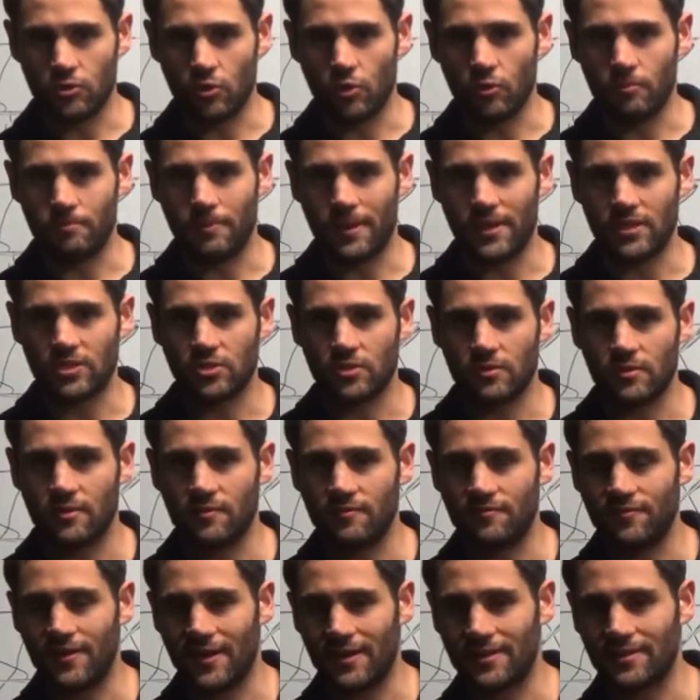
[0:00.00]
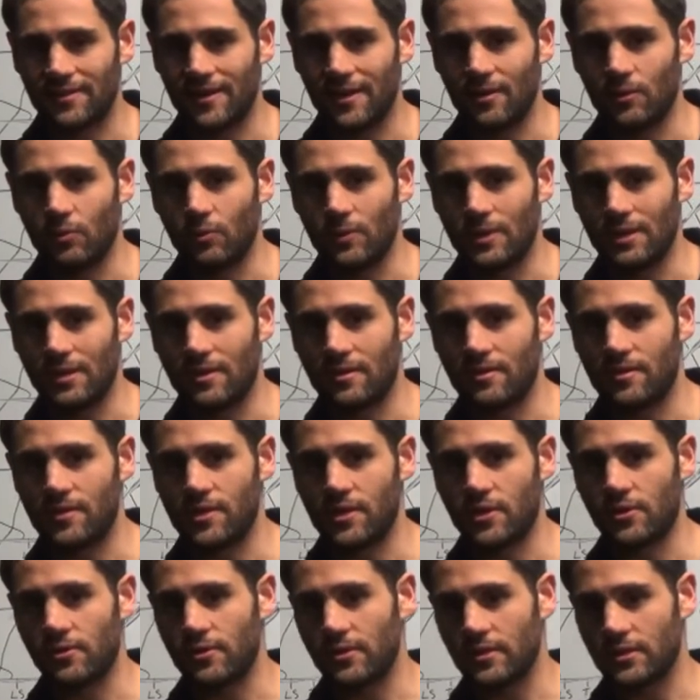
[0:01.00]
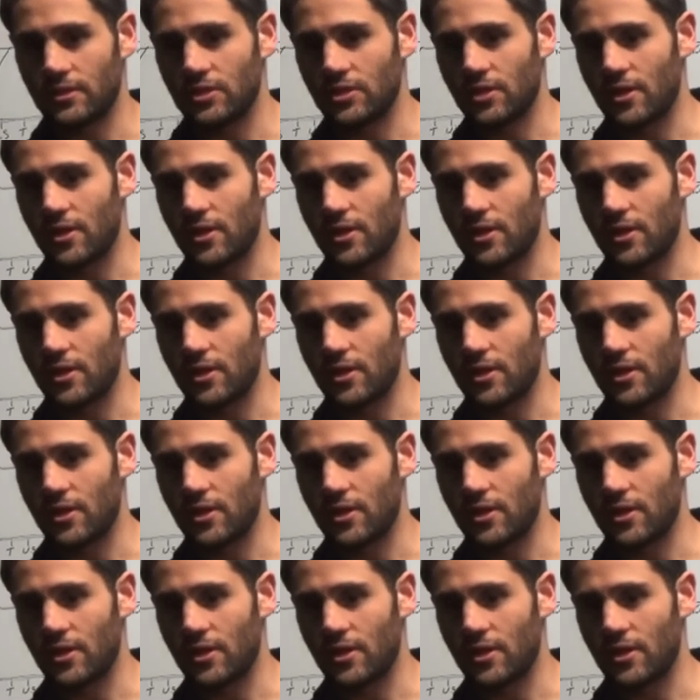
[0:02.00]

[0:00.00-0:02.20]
or based on the fact that we can theorize